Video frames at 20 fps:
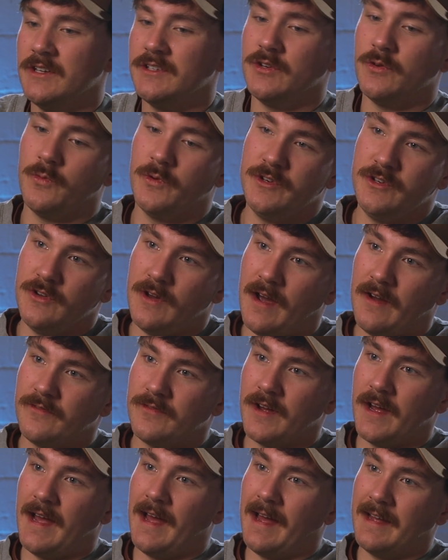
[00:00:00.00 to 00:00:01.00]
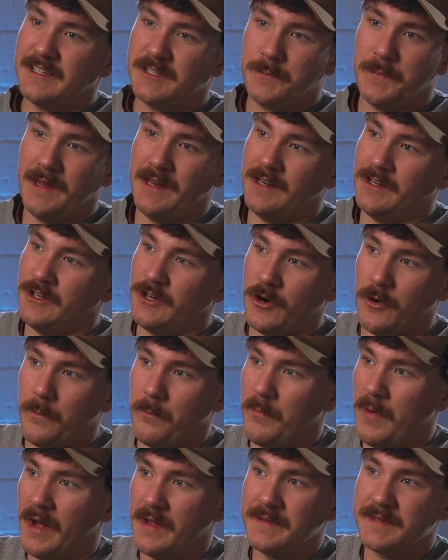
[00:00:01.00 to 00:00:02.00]
to when you have spent,
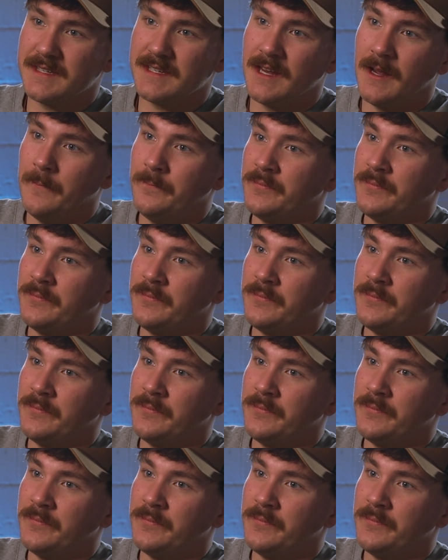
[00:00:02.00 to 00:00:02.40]
months